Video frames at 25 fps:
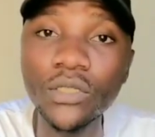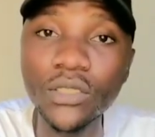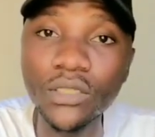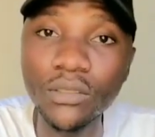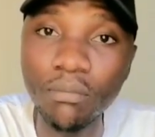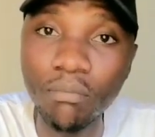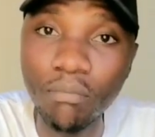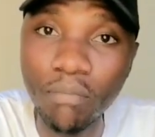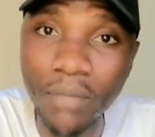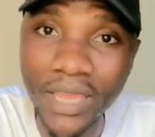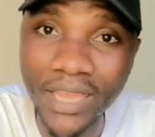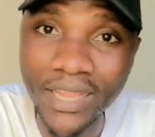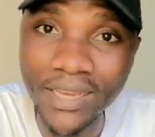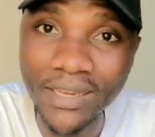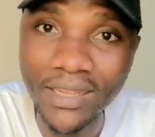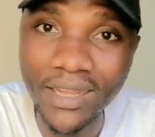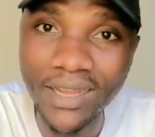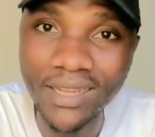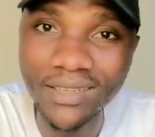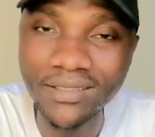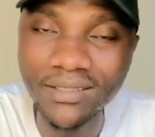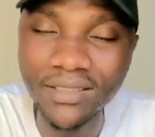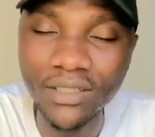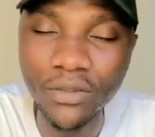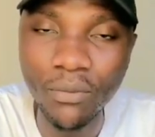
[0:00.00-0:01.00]
remain
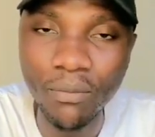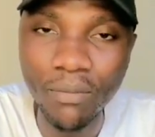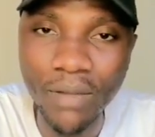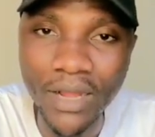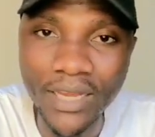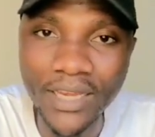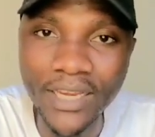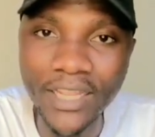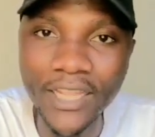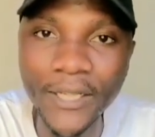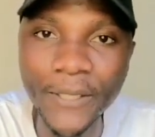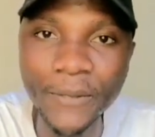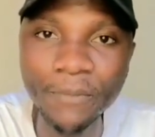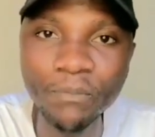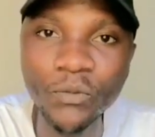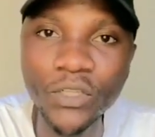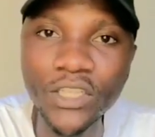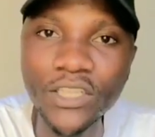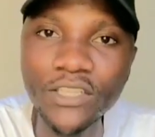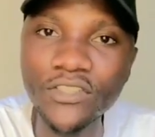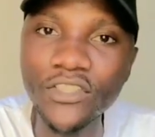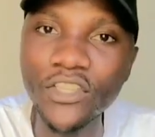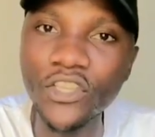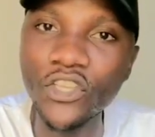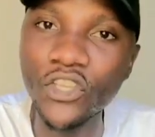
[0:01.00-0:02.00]
and the money
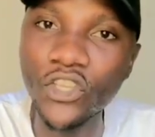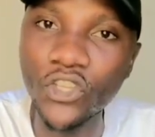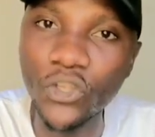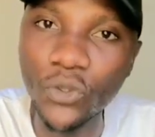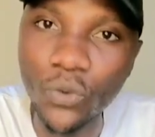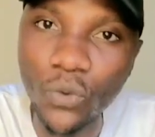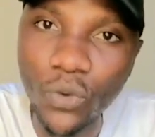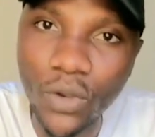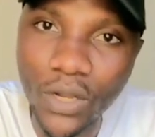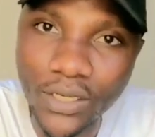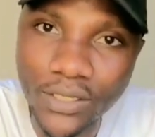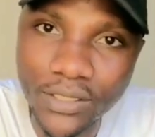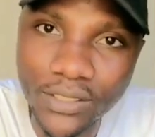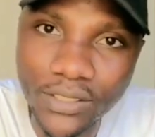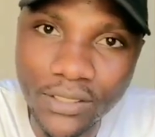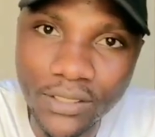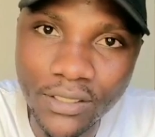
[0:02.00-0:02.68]
is secured.